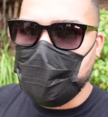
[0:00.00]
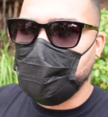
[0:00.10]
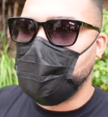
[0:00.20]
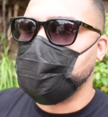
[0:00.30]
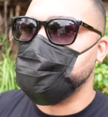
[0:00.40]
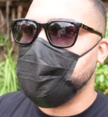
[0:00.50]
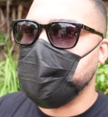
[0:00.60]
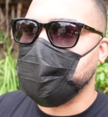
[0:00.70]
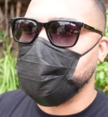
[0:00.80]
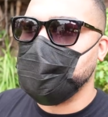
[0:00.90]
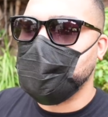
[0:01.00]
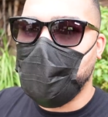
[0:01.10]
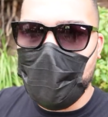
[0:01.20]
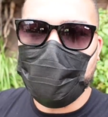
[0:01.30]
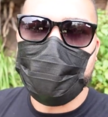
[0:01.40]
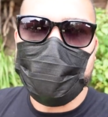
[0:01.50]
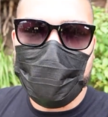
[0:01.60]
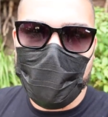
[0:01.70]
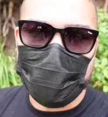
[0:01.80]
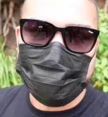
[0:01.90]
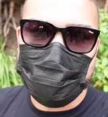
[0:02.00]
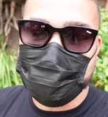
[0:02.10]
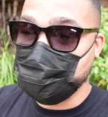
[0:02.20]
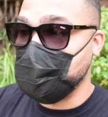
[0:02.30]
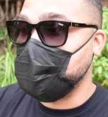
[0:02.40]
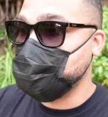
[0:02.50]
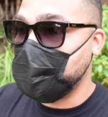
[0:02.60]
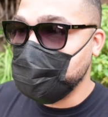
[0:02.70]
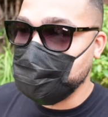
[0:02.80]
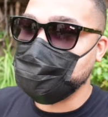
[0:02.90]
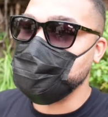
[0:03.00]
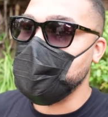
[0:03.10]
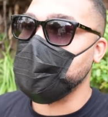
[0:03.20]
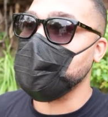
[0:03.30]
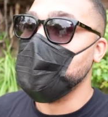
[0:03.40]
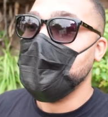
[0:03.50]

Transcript: I would rather make quality content, so that's what I did today.